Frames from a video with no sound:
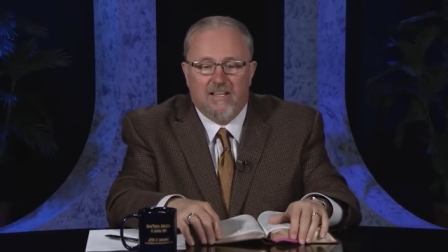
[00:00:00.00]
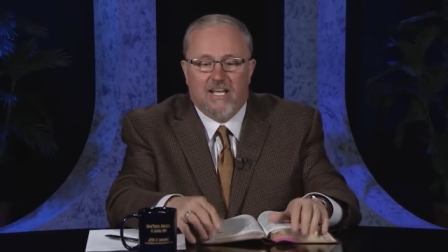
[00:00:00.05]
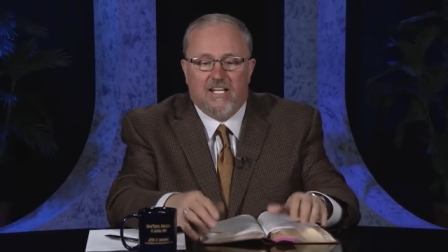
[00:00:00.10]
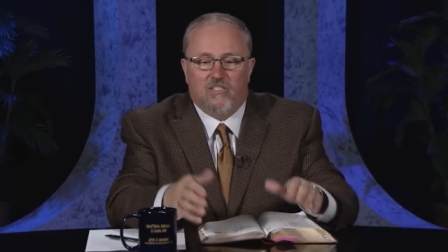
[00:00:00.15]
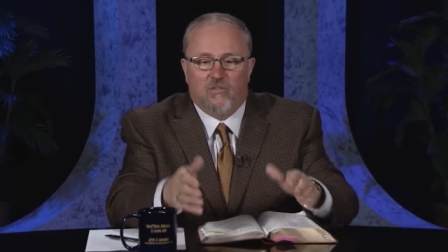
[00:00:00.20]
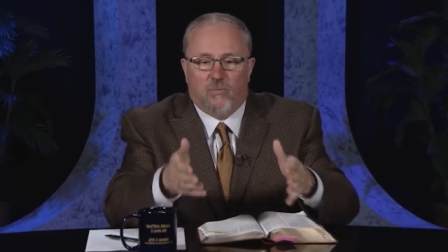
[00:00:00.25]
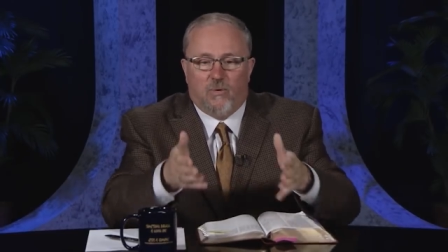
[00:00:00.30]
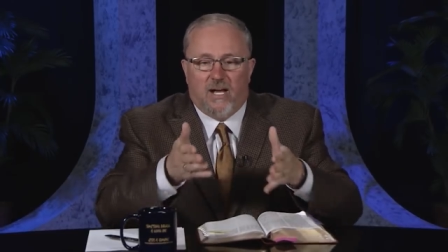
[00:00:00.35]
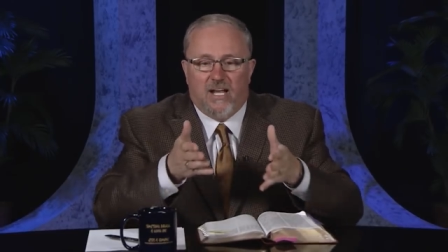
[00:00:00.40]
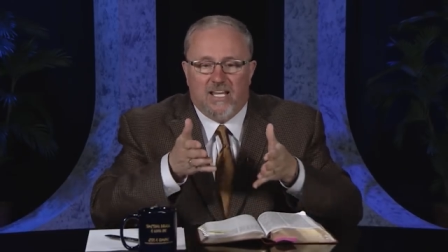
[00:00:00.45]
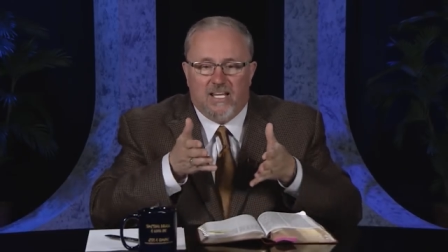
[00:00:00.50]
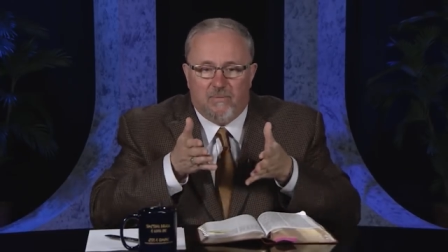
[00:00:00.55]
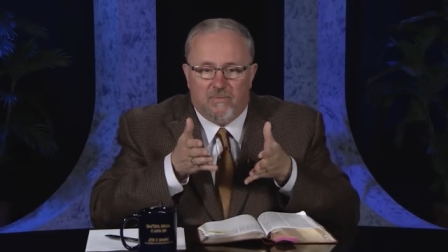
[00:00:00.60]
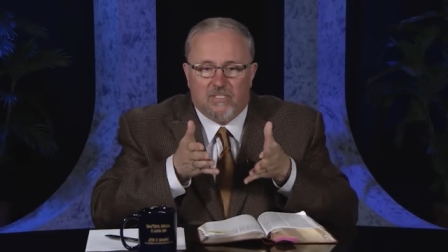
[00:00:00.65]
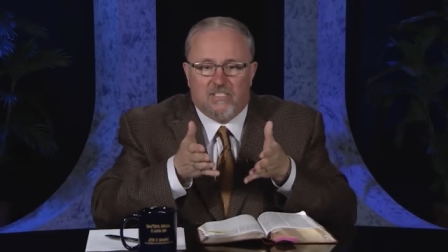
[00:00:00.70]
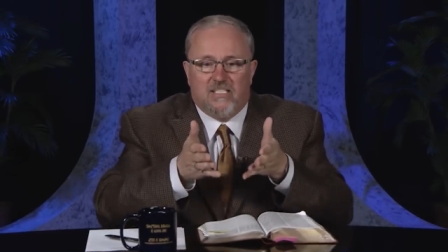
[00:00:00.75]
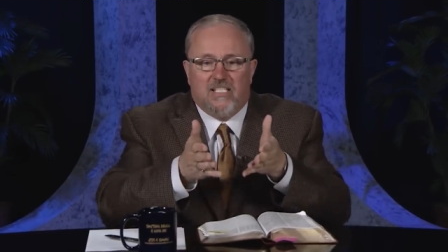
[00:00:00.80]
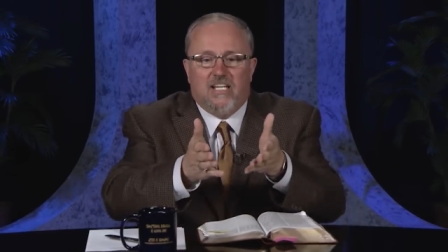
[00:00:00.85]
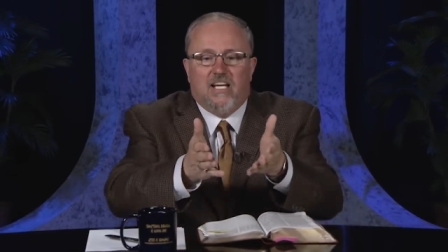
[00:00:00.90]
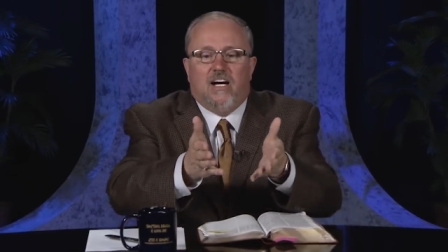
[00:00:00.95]
That's why he
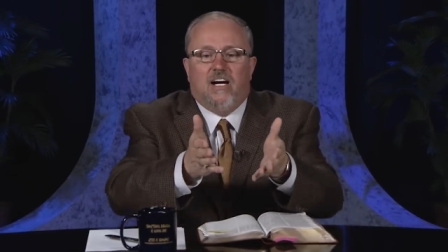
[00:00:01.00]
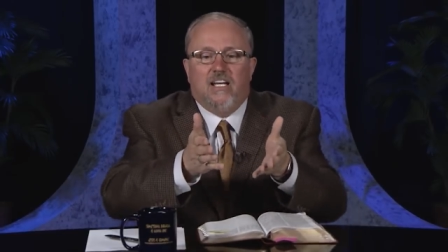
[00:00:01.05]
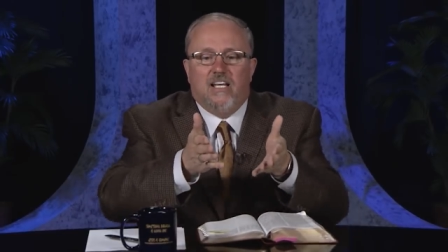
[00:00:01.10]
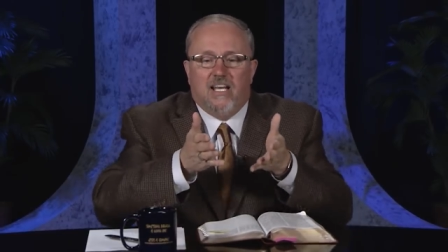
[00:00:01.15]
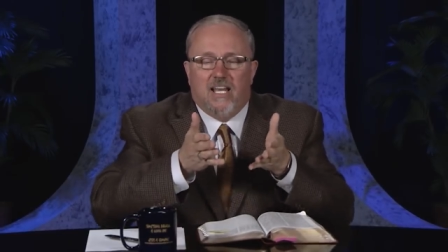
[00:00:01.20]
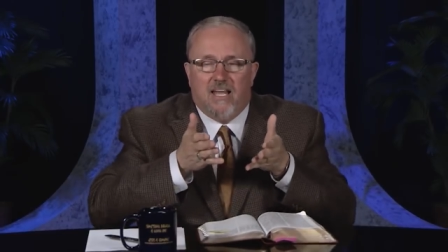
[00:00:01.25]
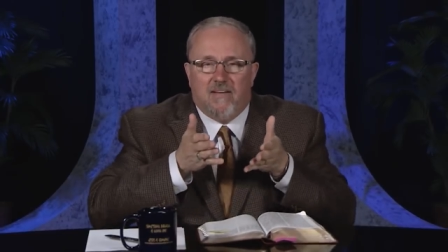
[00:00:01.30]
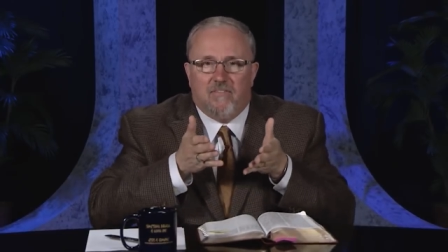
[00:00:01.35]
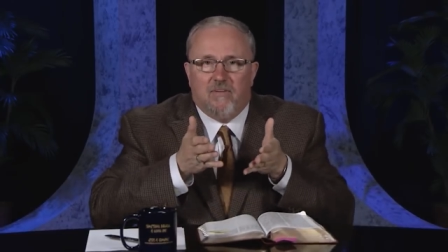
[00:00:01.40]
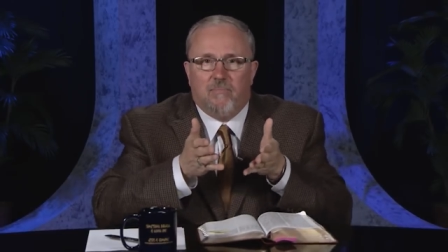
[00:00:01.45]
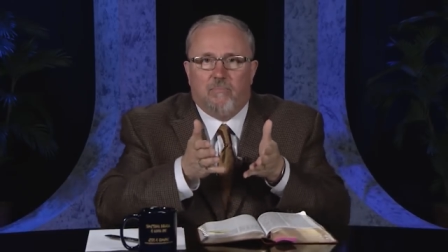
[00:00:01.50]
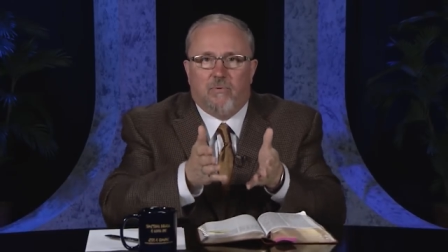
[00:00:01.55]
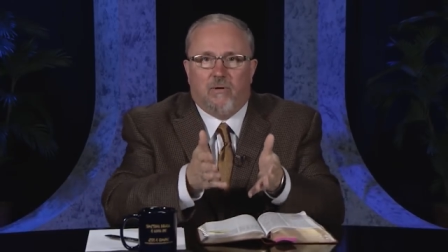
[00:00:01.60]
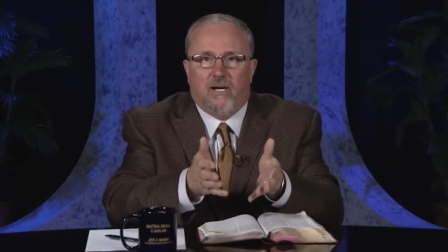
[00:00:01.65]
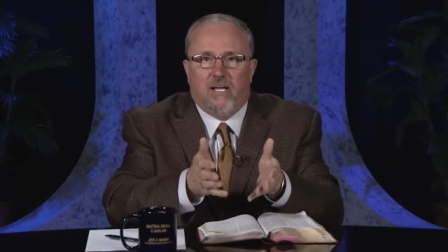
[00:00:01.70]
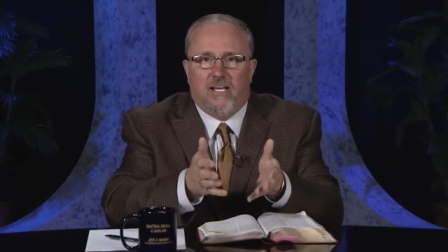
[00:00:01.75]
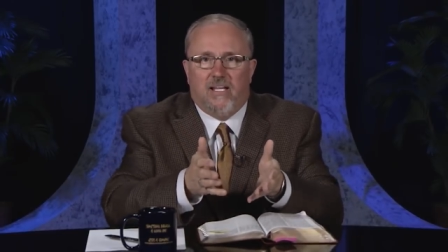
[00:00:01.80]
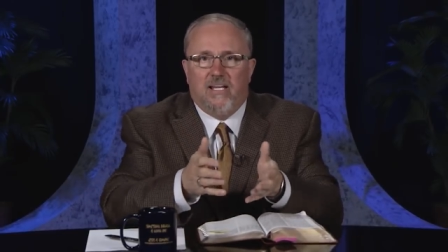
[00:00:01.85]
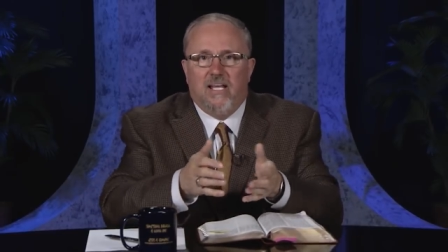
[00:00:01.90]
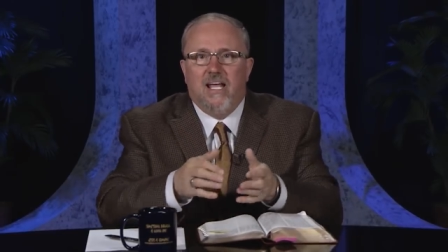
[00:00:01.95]
was the unleavened
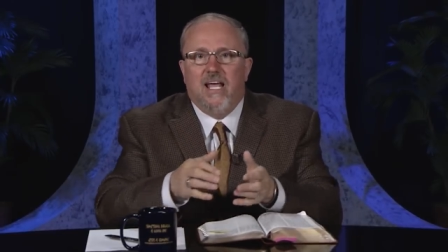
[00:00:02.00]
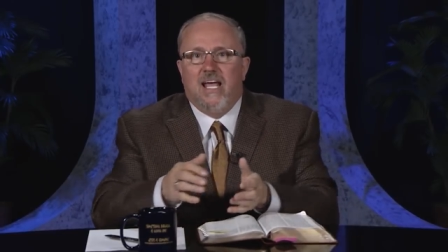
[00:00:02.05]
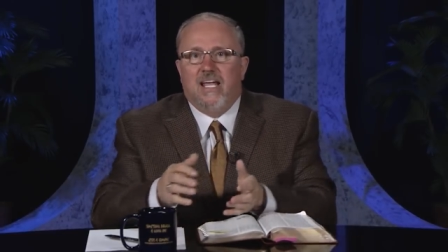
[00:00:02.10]
bread.